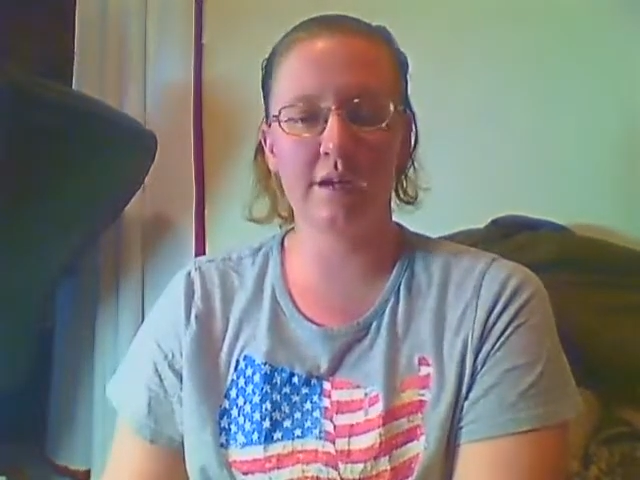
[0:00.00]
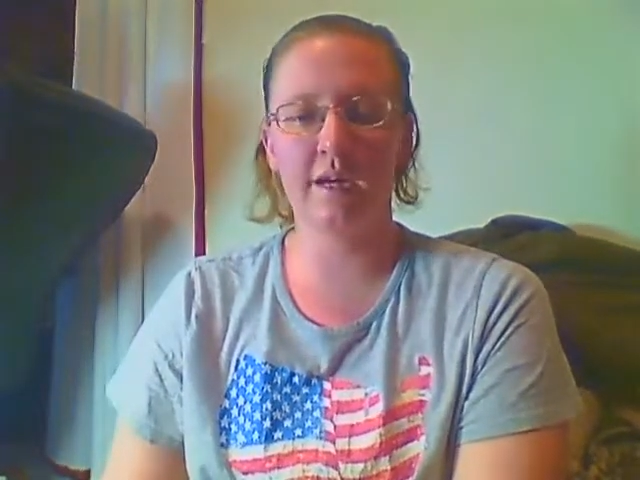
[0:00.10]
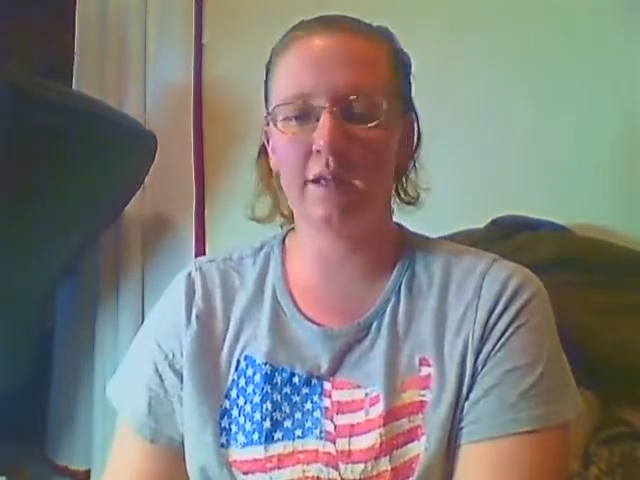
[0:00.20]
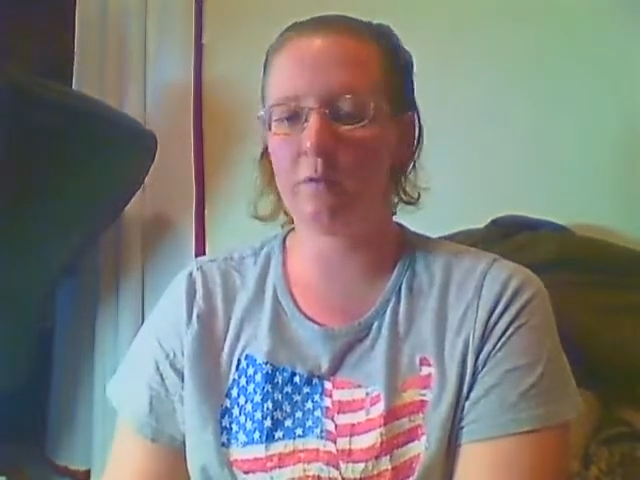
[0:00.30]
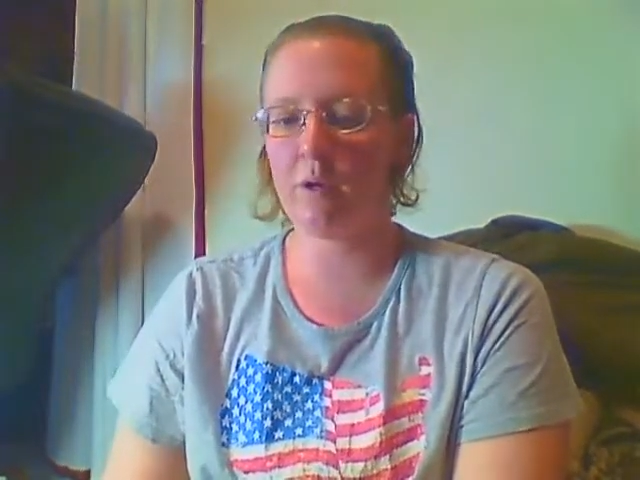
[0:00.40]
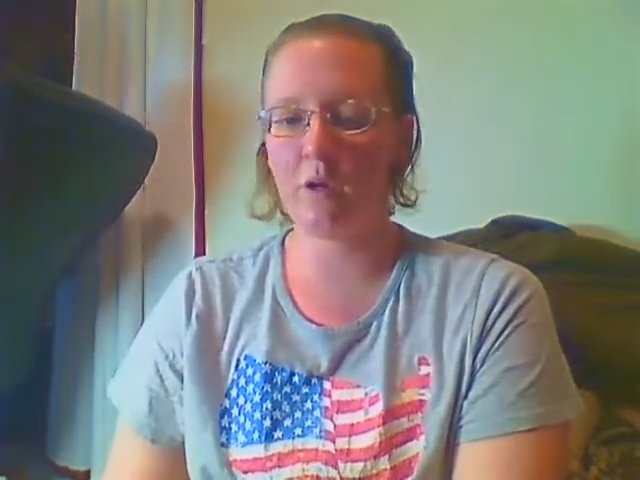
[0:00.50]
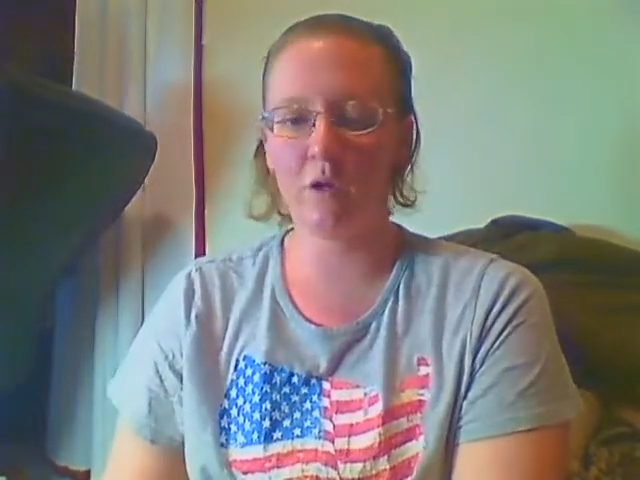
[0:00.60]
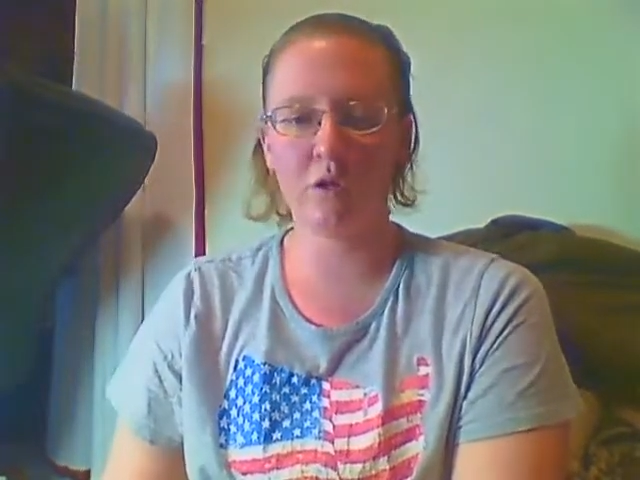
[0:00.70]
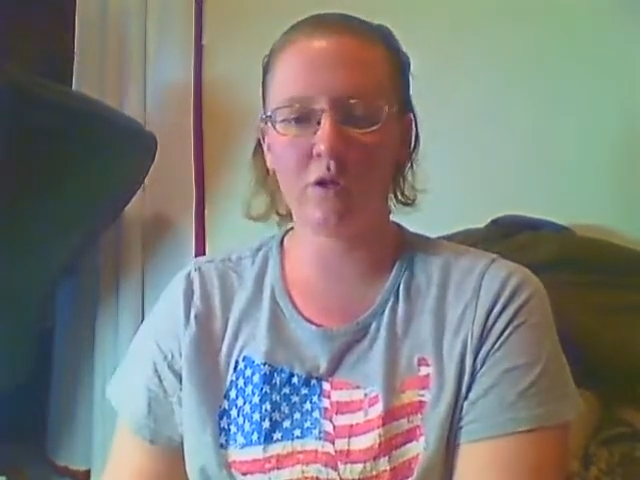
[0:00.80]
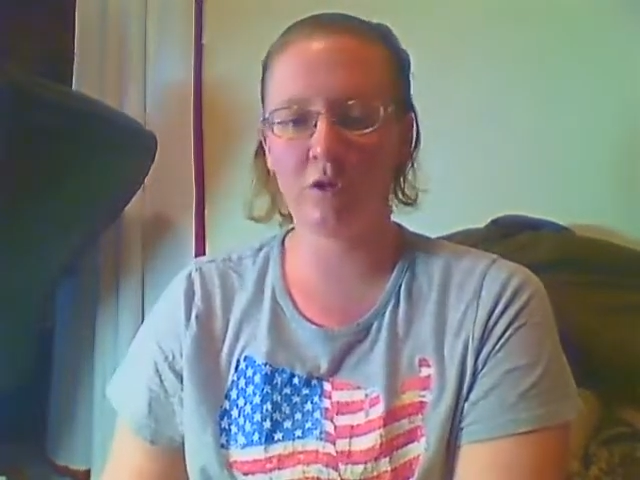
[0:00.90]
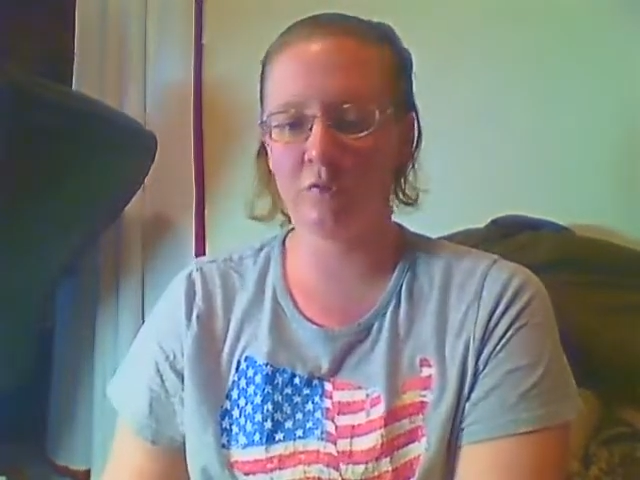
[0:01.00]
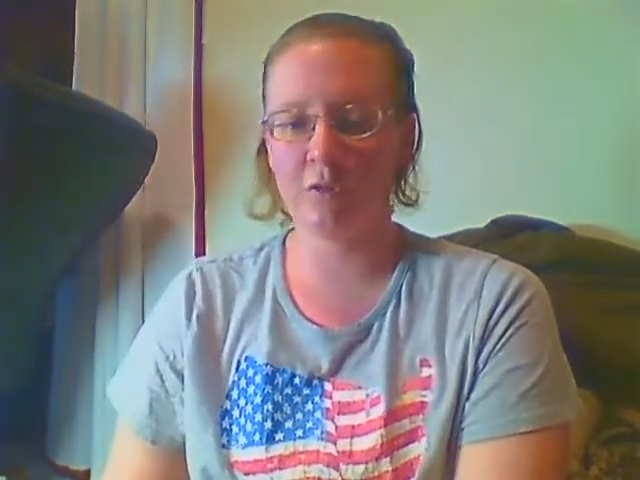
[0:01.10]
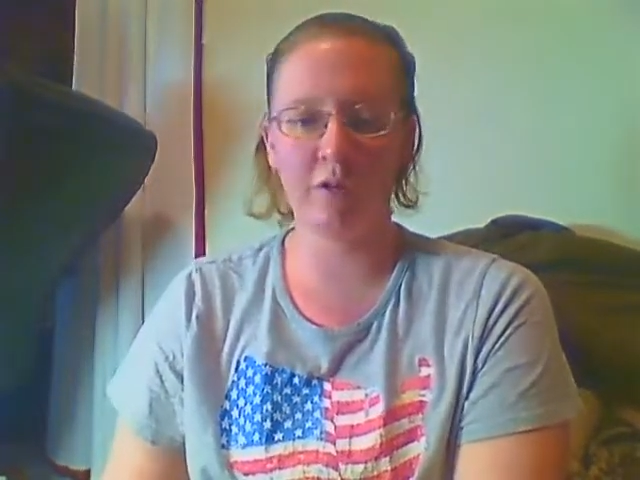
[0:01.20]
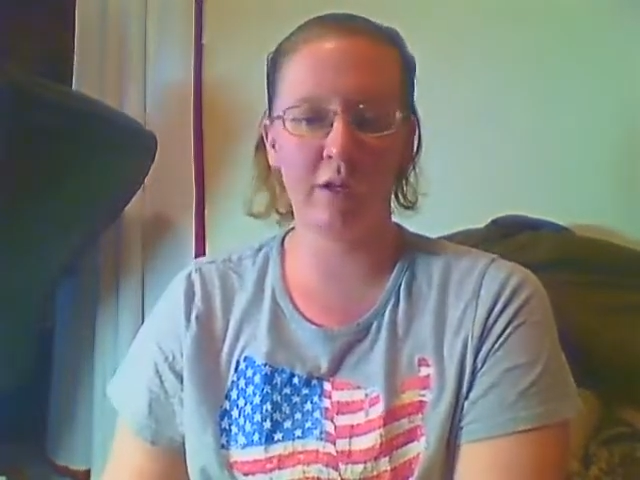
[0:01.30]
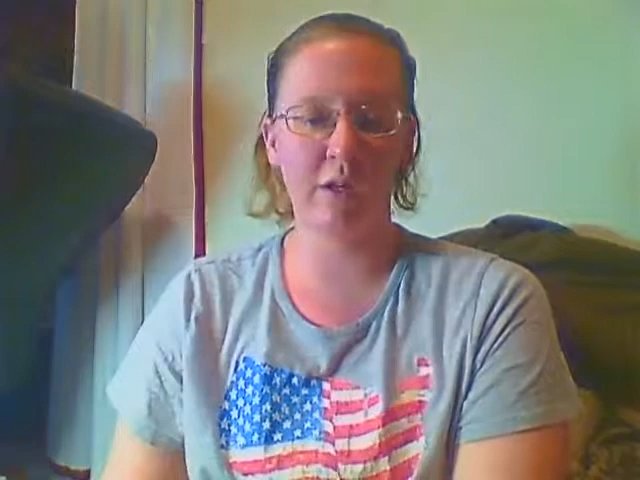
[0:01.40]
I get three dollars, two
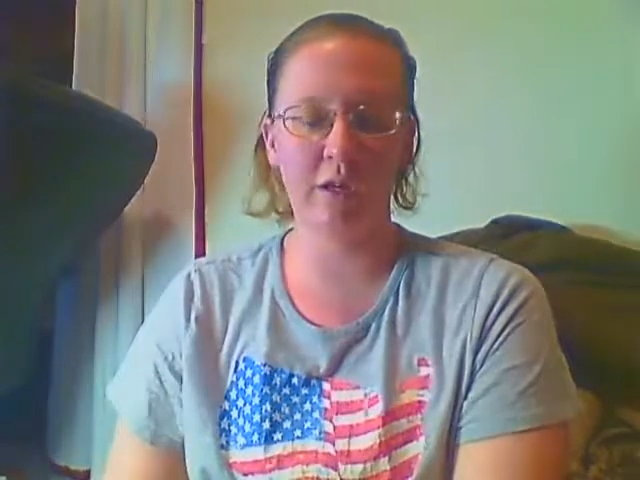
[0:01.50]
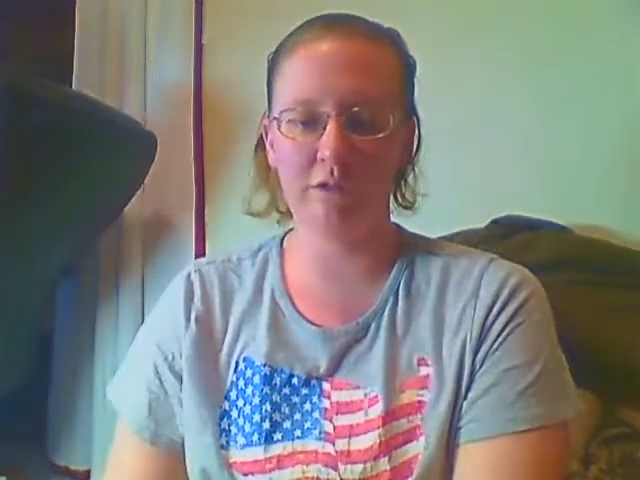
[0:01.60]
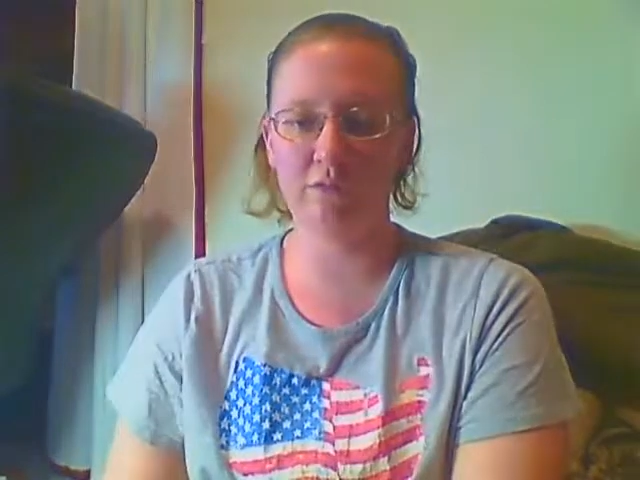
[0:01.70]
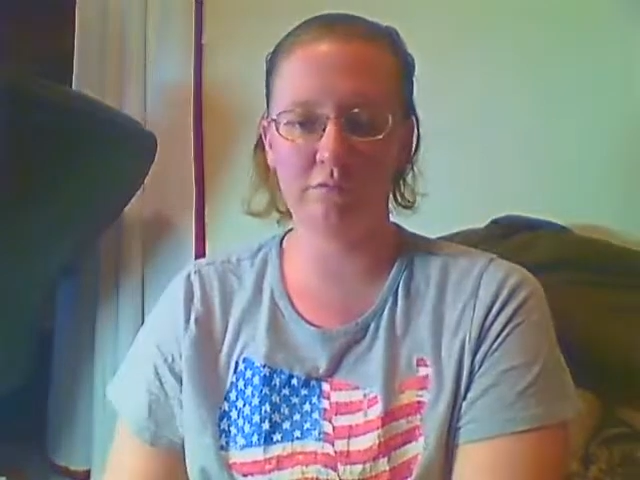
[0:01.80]
fifty.